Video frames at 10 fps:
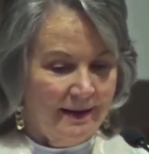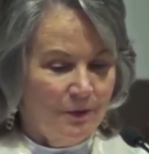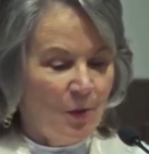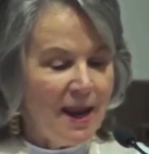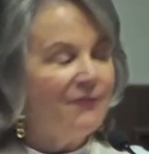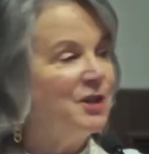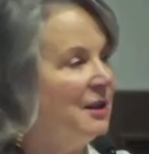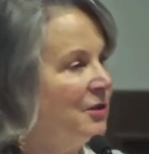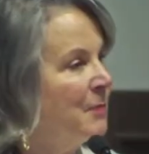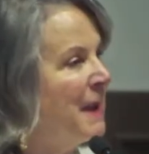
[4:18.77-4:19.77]
We have to
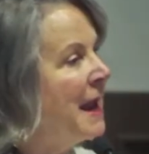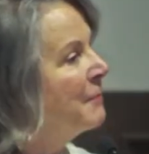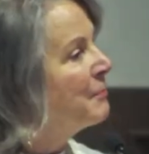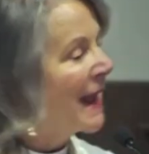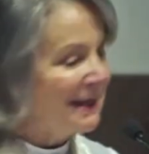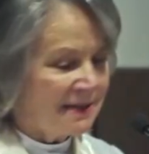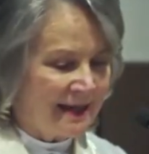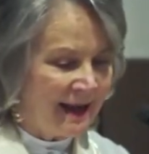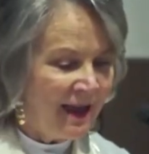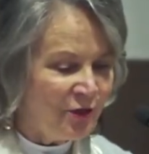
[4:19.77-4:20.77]
get the band back
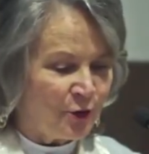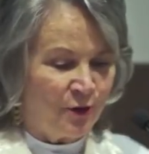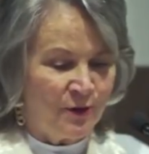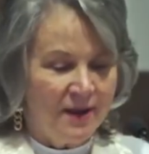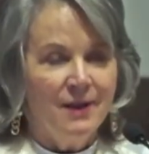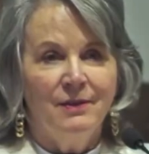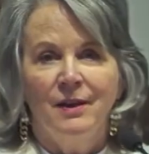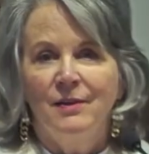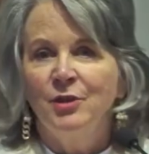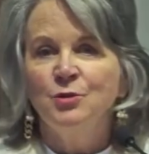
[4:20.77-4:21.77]
together.
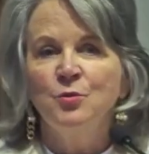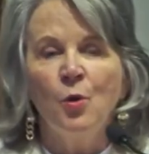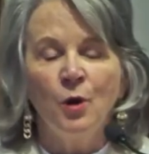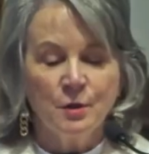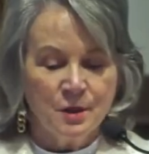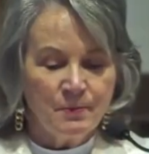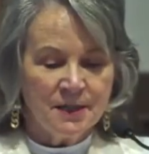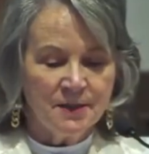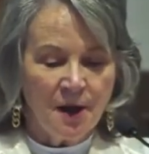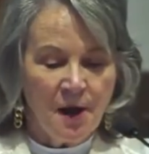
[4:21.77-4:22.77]
There's work to be
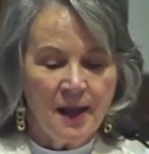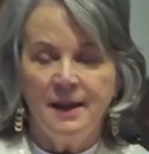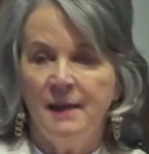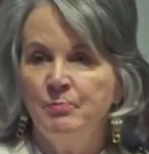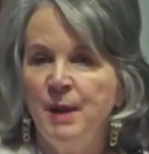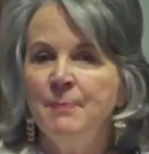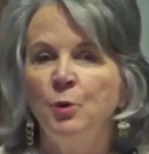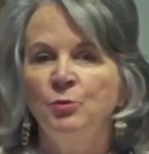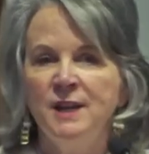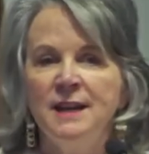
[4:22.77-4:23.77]
done, and
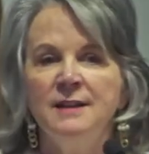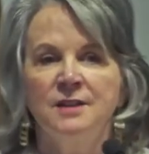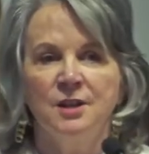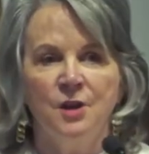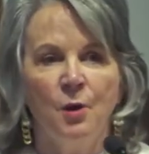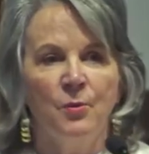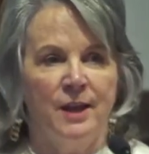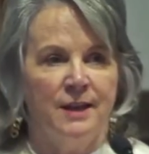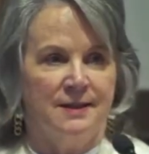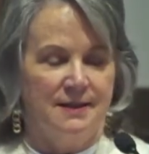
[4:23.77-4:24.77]
people need to know
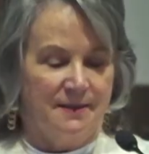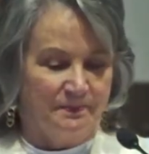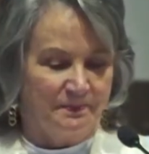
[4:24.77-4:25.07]
this.